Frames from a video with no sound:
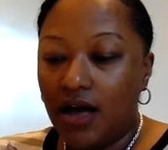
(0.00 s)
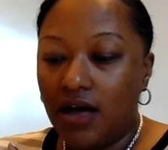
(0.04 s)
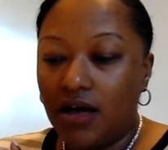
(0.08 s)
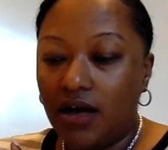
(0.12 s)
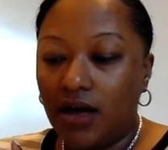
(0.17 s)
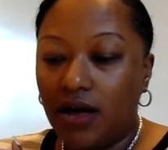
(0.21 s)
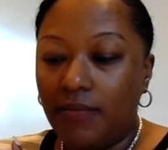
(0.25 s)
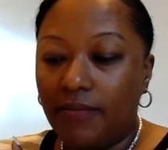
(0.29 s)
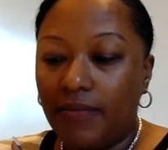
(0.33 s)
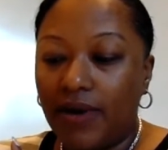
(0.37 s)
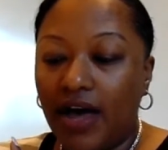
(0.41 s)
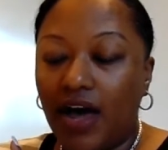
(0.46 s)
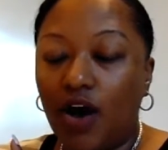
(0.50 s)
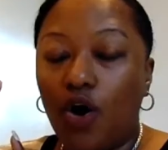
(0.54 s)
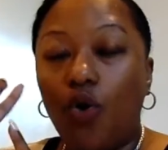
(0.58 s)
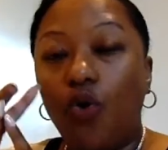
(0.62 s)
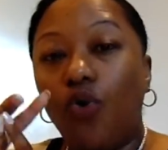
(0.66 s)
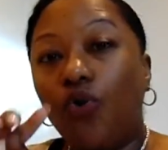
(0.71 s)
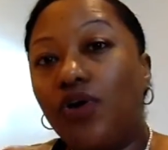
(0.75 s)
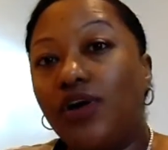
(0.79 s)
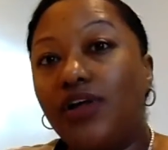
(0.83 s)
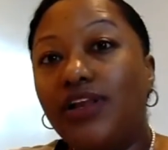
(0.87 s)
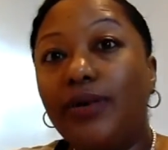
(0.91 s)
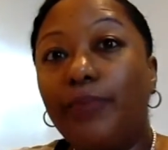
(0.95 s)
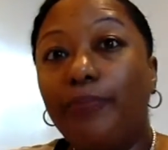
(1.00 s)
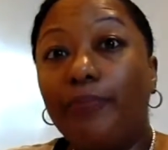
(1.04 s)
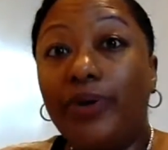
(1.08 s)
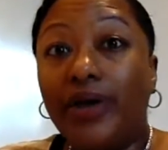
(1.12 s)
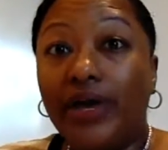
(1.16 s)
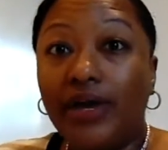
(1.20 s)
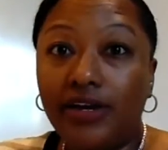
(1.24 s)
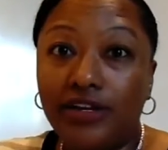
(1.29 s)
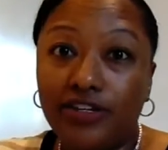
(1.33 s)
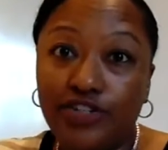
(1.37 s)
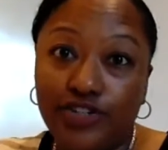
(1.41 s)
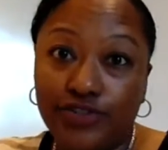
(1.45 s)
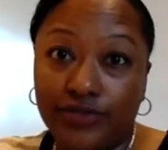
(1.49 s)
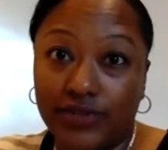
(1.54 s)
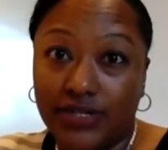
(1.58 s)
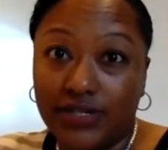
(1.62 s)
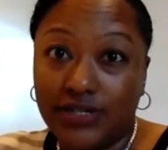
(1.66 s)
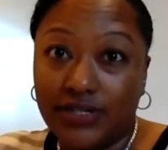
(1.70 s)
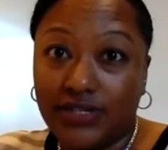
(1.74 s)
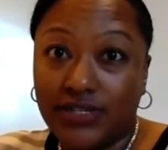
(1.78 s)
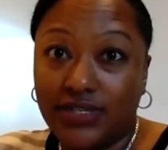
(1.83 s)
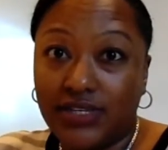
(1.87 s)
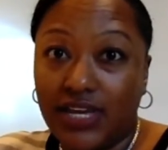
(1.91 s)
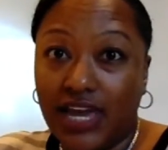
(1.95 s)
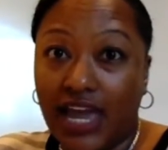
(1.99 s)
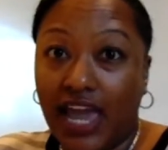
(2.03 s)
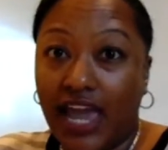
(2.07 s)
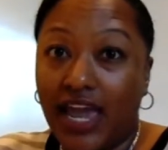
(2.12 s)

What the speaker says: on Pinterest.